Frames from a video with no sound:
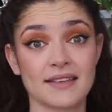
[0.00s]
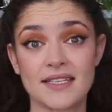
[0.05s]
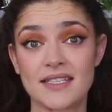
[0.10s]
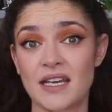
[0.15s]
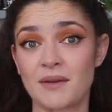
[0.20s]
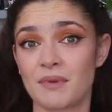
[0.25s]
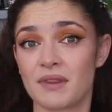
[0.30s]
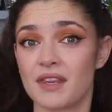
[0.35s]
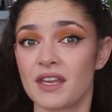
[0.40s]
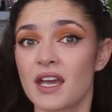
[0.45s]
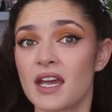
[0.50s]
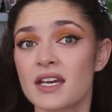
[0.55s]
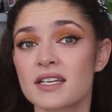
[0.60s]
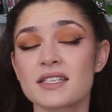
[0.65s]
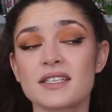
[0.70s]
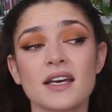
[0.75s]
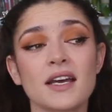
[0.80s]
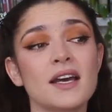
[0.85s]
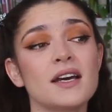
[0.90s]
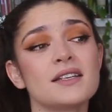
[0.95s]
the same
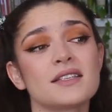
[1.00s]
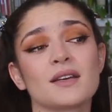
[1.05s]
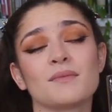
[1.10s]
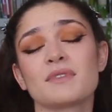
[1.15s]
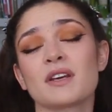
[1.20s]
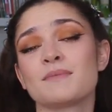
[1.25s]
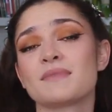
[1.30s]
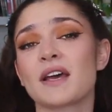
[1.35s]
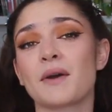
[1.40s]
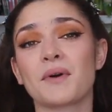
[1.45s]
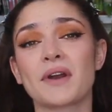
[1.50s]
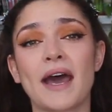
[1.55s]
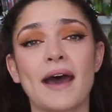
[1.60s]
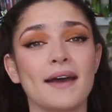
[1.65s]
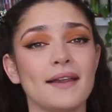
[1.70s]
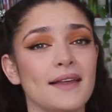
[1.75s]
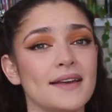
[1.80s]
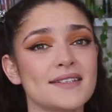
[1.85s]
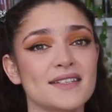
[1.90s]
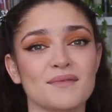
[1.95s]
things, sometimes I want to
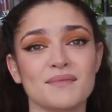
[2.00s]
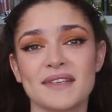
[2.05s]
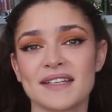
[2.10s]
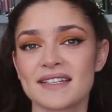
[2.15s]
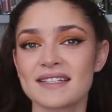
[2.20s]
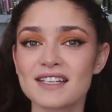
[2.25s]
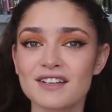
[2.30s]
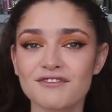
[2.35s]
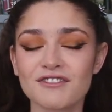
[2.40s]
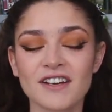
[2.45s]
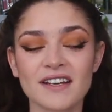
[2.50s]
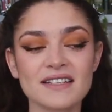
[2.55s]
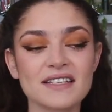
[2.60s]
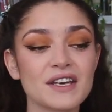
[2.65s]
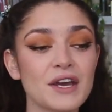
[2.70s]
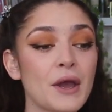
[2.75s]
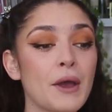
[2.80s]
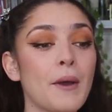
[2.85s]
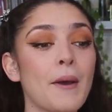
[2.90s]
highlight something different,